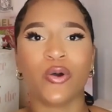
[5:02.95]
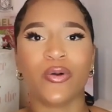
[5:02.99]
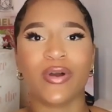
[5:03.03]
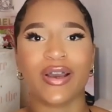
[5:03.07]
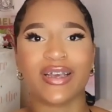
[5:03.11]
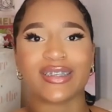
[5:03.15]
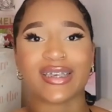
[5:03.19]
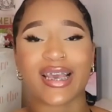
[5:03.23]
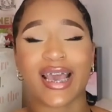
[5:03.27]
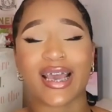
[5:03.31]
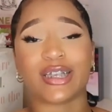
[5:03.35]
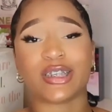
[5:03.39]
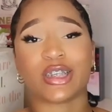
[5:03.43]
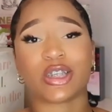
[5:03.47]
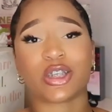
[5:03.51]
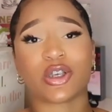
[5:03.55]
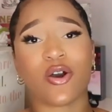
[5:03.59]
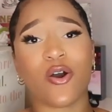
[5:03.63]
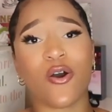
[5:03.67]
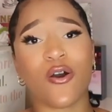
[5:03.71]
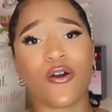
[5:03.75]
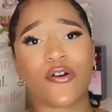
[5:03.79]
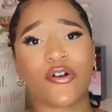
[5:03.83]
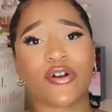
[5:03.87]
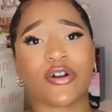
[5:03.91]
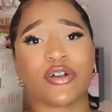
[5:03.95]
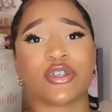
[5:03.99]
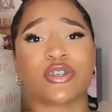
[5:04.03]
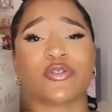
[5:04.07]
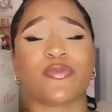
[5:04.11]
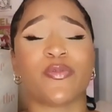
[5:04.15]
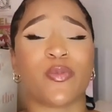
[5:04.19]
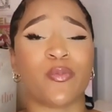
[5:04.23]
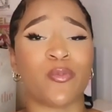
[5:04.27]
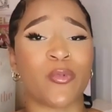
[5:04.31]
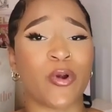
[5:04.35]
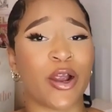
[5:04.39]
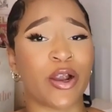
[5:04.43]
who has had
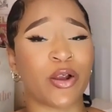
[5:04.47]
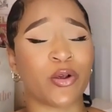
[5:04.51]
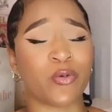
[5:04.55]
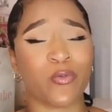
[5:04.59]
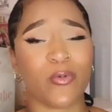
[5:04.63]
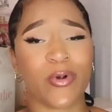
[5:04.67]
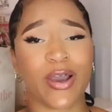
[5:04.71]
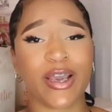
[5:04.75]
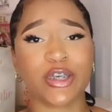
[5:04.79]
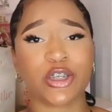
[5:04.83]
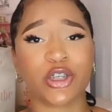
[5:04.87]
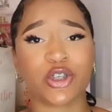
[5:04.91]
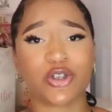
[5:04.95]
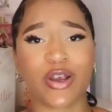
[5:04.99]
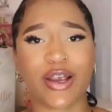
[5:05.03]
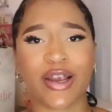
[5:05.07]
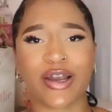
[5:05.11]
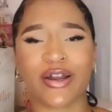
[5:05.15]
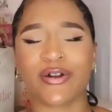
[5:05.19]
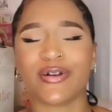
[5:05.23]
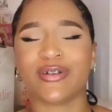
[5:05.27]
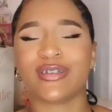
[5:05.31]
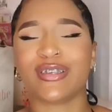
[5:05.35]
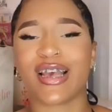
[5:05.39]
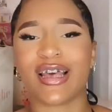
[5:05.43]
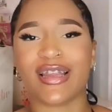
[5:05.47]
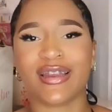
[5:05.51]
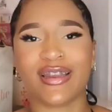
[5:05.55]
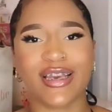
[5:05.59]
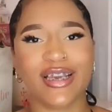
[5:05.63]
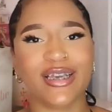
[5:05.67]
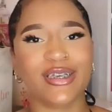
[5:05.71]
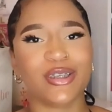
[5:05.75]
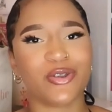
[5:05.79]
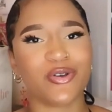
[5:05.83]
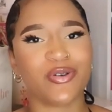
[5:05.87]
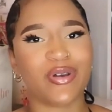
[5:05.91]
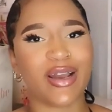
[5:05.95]
scars from wearing waist trainers.
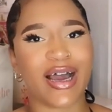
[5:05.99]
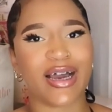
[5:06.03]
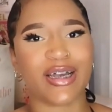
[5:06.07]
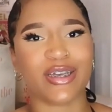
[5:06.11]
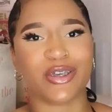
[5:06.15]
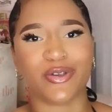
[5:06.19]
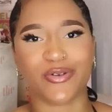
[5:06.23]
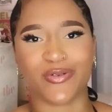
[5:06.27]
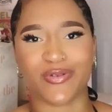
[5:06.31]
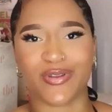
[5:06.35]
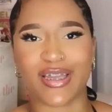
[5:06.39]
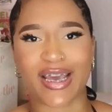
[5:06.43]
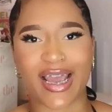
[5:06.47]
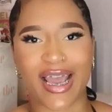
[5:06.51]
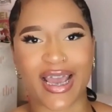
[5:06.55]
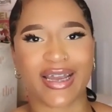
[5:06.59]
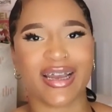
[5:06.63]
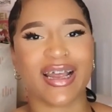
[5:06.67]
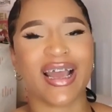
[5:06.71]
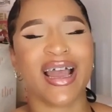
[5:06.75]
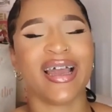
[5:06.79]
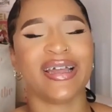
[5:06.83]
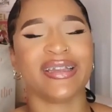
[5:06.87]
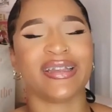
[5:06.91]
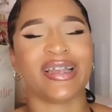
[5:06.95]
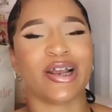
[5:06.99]
These do not do that.